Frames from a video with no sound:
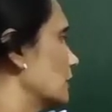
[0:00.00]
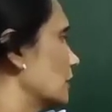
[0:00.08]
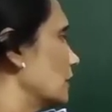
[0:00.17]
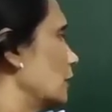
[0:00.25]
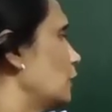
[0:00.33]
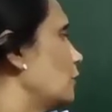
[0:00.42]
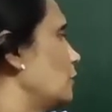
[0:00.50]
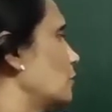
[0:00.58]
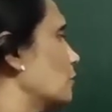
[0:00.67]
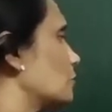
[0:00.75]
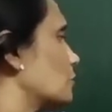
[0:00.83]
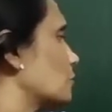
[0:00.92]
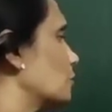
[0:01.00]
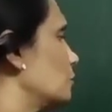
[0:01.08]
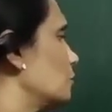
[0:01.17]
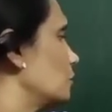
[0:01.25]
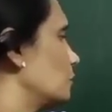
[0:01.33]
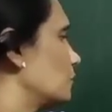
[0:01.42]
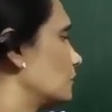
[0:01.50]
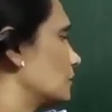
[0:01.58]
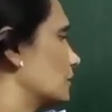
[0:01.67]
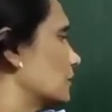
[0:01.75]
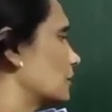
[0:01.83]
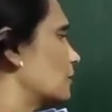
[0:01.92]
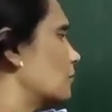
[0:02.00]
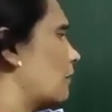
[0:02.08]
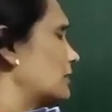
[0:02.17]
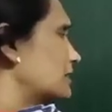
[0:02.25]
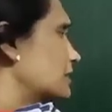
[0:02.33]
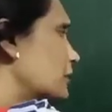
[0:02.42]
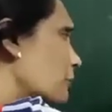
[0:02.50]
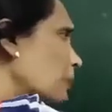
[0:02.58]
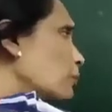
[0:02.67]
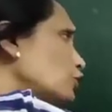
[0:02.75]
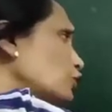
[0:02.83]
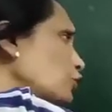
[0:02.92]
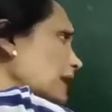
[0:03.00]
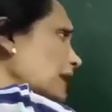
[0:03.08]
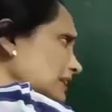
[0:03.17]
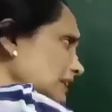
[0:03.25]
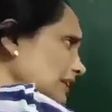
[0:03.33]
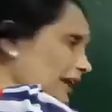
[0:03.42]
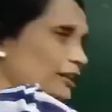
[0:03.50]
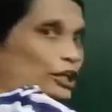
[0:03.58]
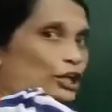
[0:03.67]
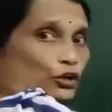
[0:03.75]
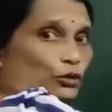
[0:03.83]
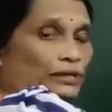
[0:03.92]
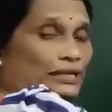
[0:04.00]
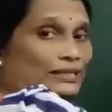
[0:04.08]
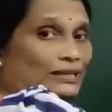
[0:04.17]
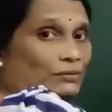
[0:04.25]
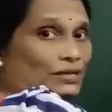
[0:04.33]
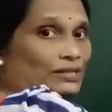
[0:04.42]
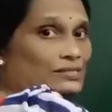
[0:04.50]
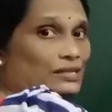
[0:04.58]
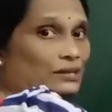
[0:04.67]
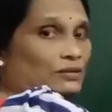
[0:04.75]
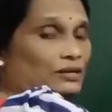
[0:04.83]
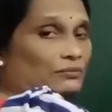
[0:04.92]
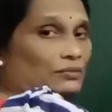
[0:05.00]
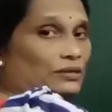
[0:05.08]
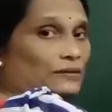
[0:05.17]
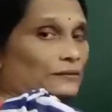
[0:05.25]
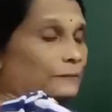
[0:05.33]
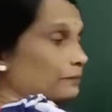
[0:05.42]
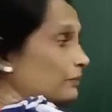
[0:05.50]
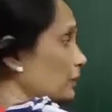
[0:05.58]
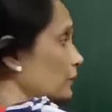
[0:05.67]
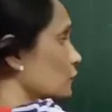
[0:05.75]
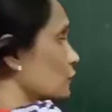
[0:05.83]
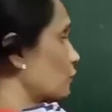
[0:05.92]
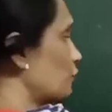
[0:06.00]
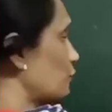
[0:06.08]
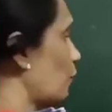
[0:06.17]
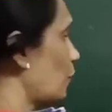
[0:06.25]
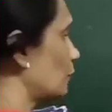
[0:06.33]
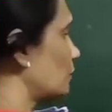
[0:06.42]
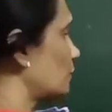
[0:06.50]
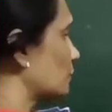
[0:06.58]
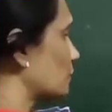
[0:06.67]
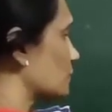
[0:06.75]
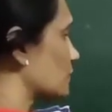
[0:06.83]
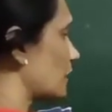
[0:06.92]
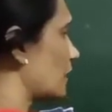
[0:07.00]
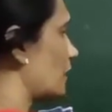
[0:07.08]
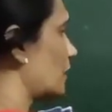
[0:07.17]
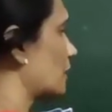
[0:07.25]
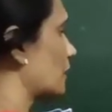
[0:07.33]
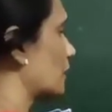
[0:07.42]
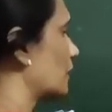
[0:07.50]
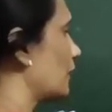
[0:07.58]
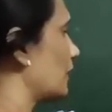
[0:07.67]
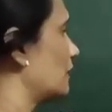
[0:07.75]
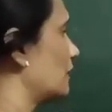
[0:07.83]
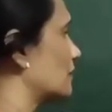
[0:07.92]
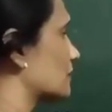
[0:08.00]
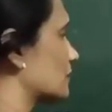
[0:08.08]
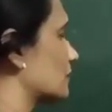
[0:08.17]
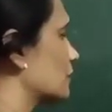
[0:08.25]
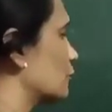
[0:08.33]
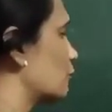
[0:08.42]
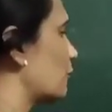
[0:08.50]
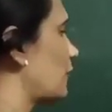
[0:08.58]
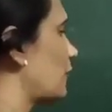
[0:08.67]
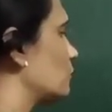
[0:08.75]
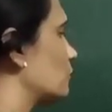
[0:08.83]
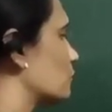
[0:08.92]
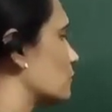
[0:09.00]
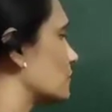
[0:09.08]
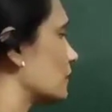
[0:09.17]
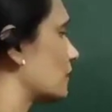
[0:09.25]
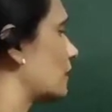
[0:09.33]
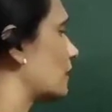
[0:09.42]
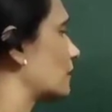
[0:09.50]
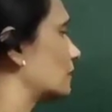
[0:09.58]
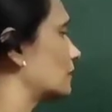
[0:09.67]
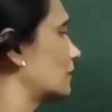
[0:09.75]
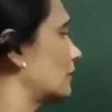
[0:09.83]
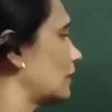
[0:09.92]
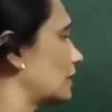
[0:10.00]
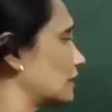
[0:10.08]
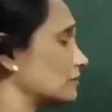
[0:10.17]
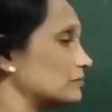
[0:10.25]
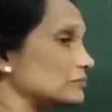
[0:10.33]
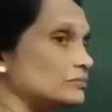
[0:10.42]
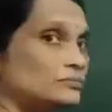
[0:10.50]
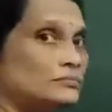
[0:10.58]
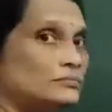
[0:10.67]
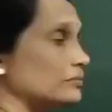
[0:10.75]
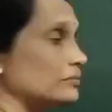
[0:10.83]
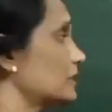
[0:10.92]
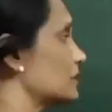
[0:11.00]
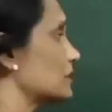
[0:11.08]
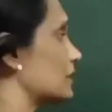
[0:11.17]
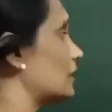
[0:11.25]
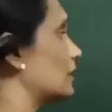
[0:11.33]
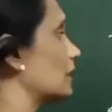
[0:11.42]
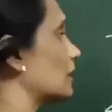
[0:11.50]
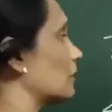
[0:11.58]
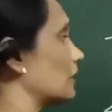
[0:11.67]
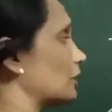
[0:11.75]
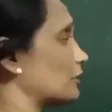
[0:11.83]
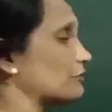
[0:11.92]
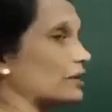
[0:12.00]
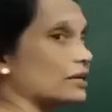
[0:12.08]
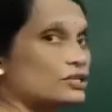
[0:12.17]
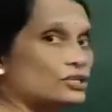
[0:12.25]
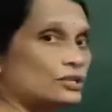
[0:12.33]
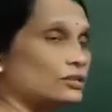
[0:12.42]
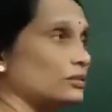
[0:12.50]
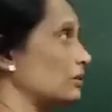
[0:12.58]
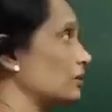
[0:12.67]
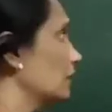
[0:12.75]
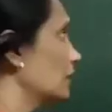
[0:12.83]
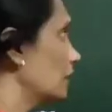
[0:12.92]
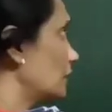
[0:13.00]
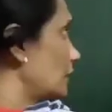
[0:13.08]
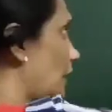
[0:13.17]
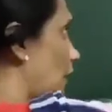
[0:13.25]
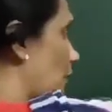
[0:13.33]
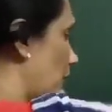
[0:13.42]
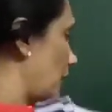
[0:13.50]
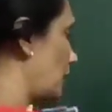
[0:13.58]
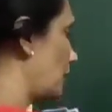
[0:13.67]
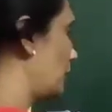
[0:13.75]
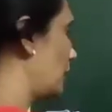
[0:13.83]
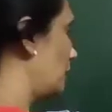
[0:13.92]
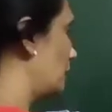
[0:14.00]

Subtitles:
into 2. Multiply both numerator and denominator by the same number. So 4 2s are 8, 5 2s are 10. This is an equivalent fraction. Now again